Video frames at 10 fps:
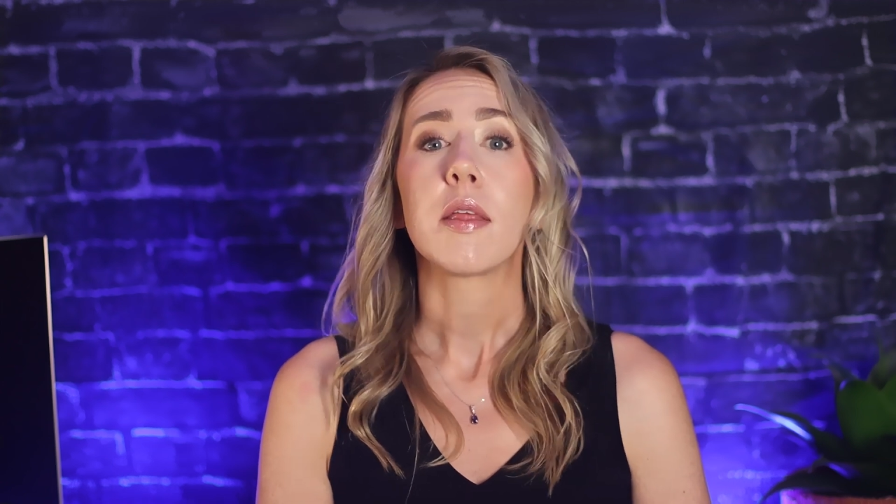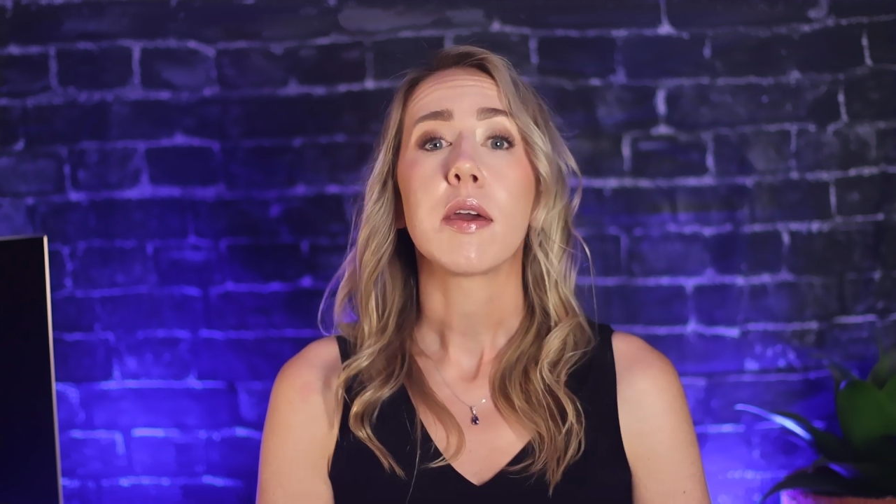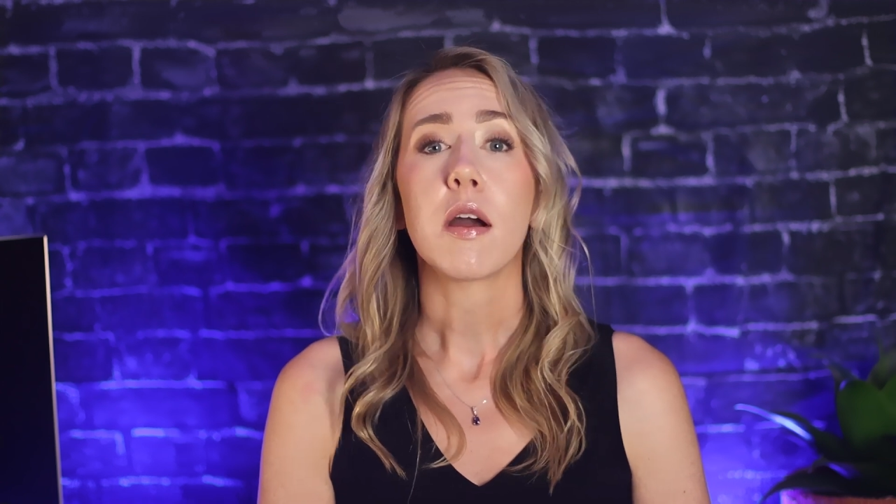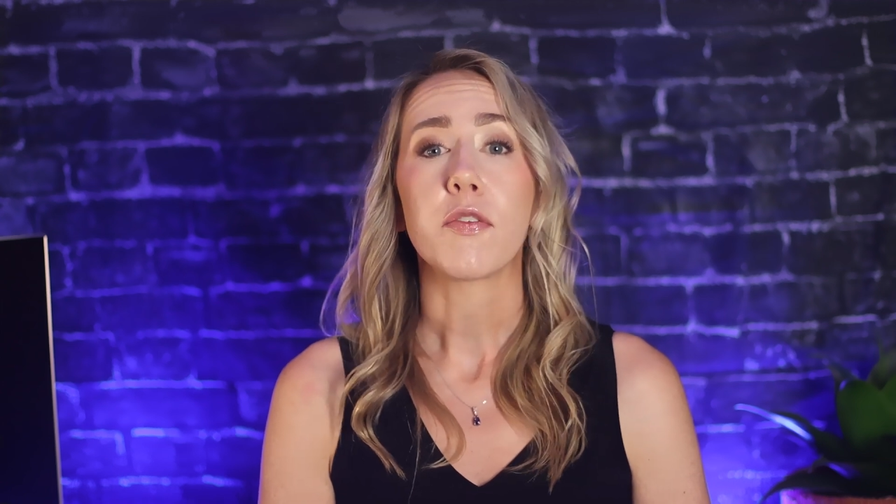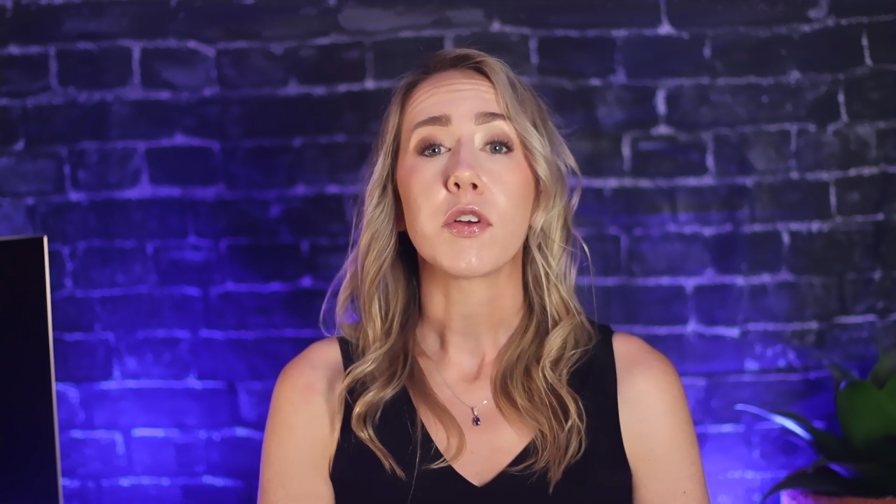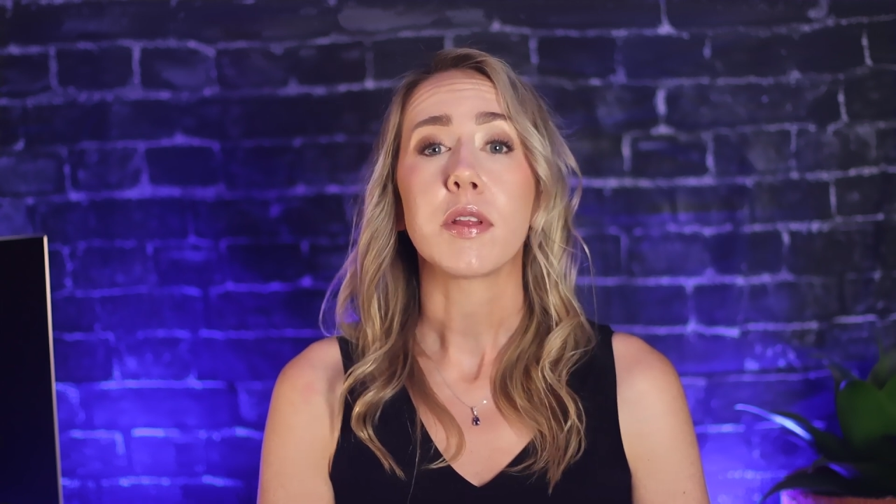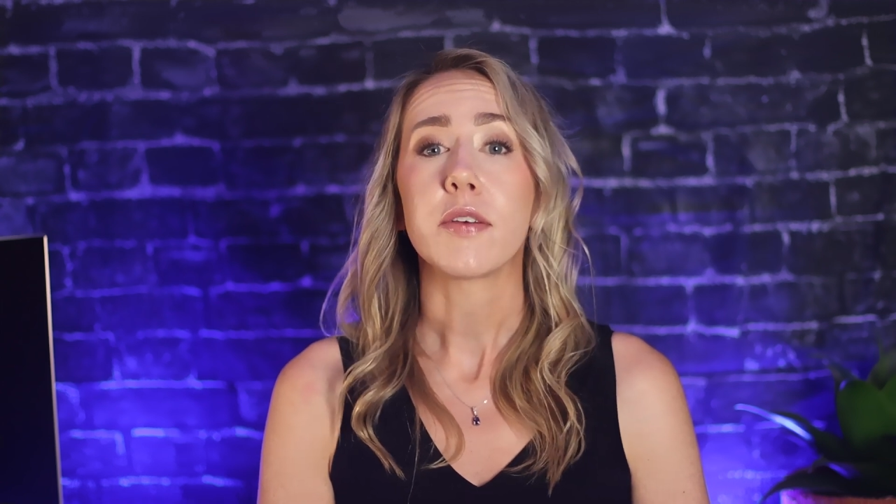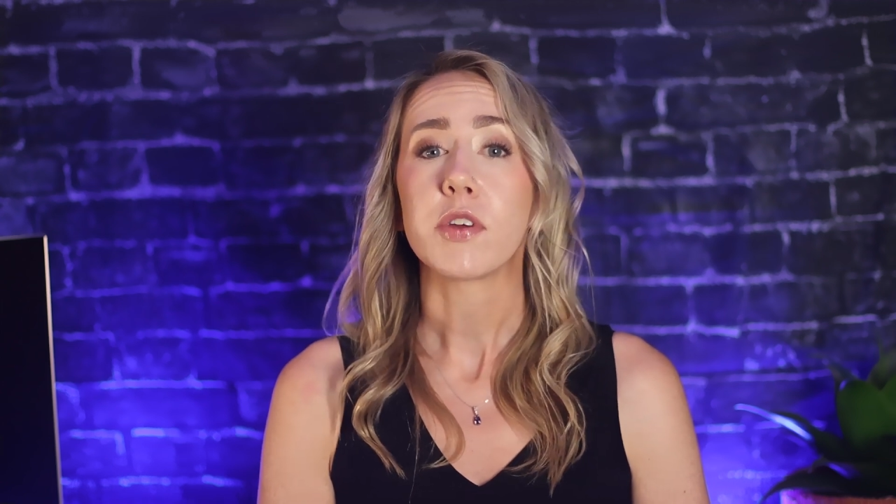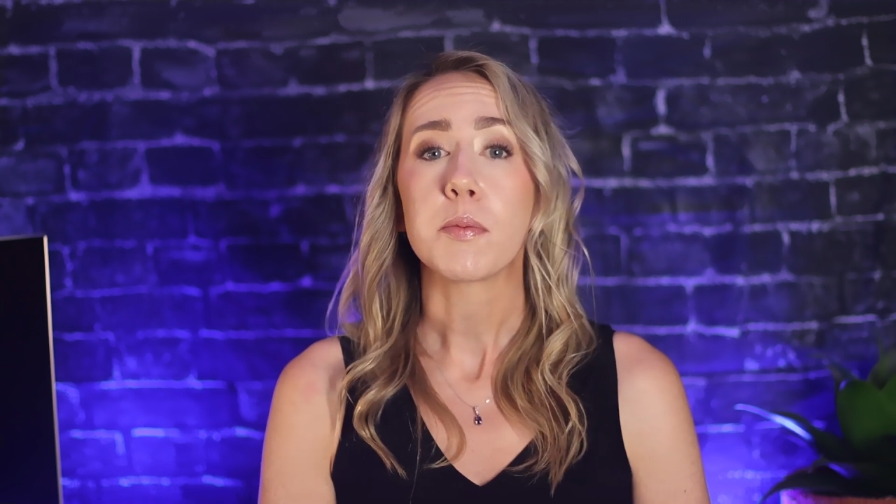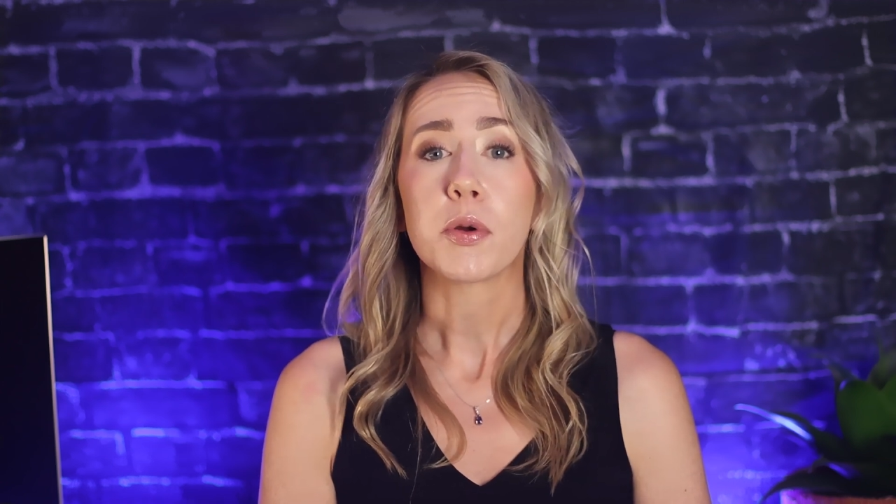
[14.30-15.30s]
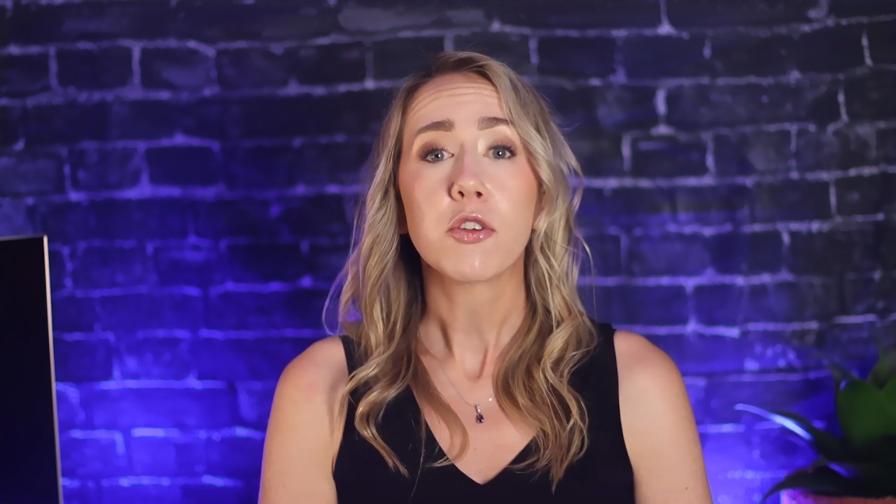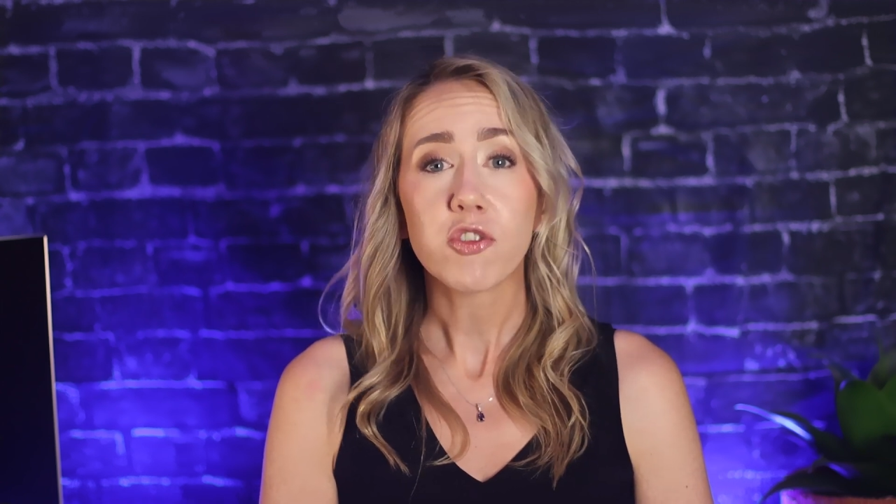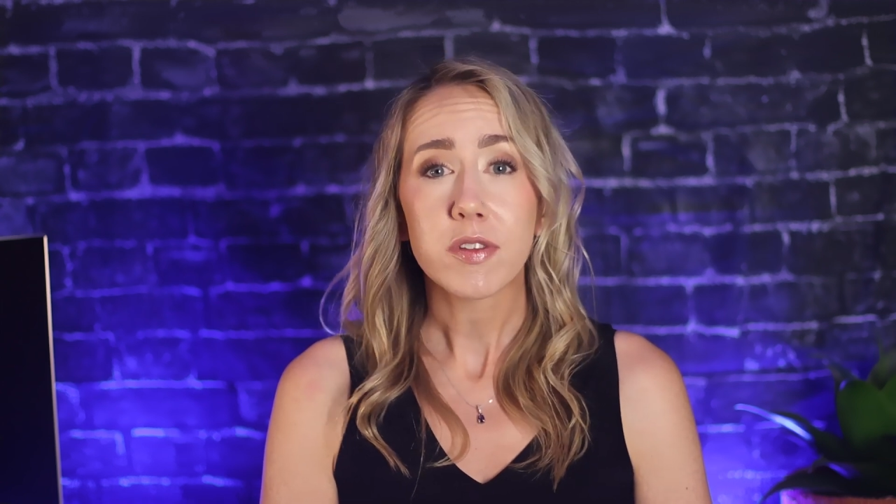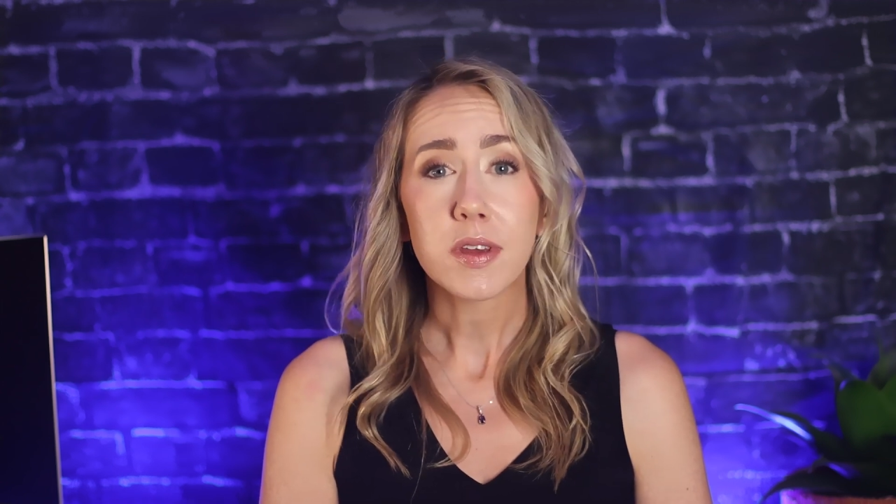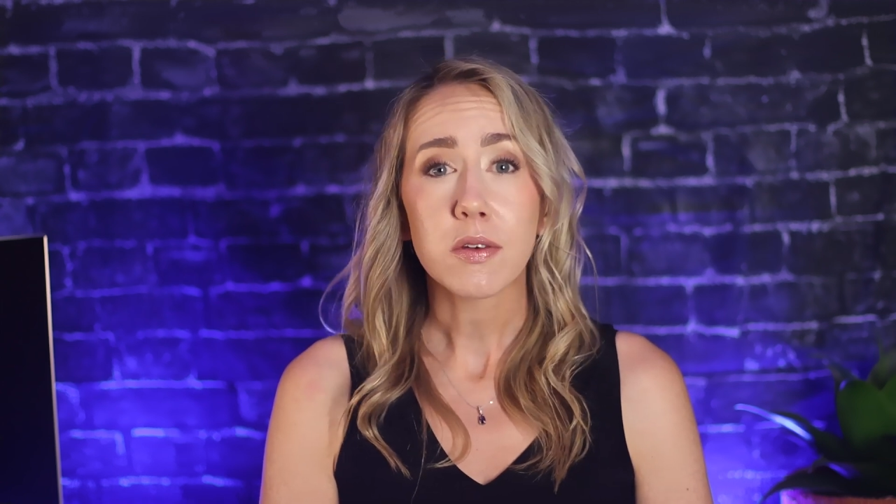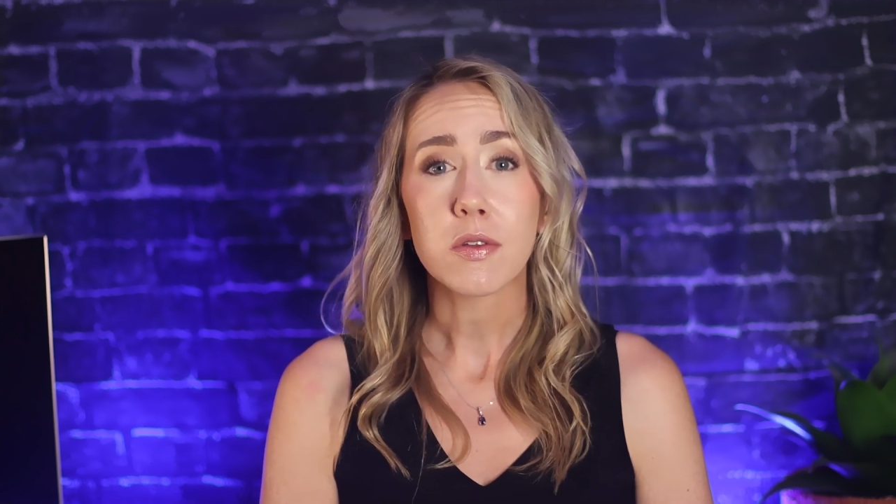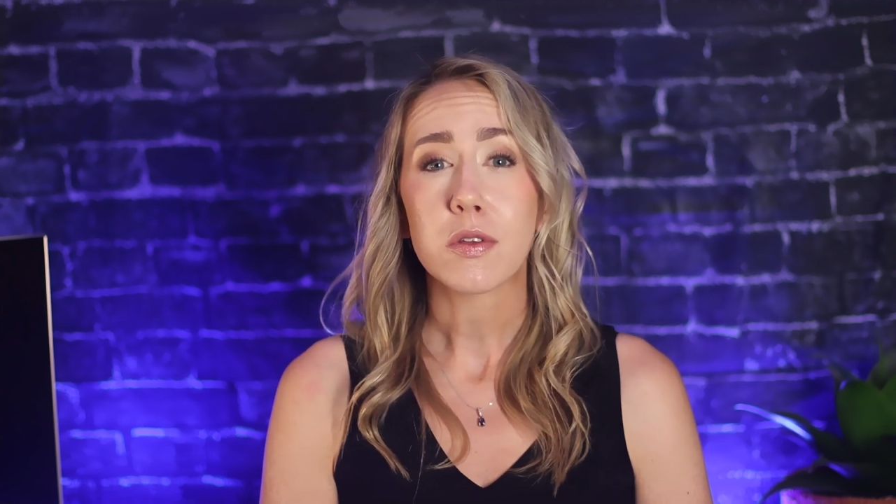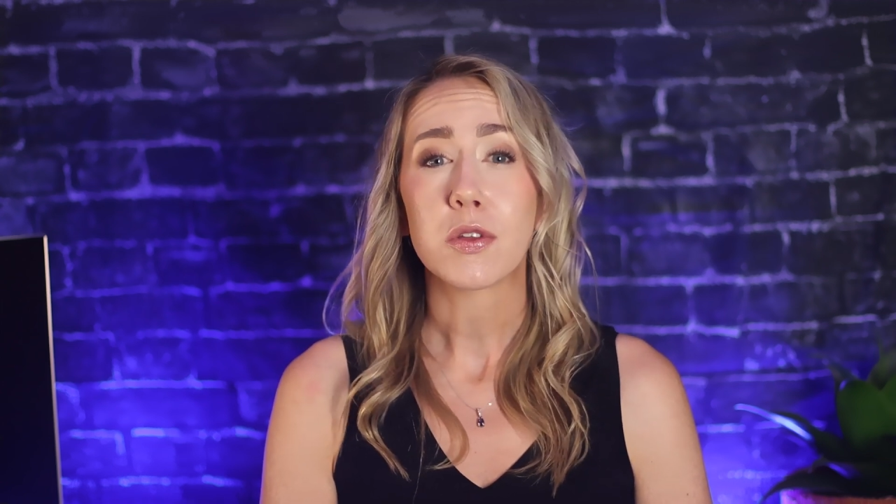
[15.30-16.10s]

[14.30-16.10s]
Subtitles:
They offer lifetime purchase deals,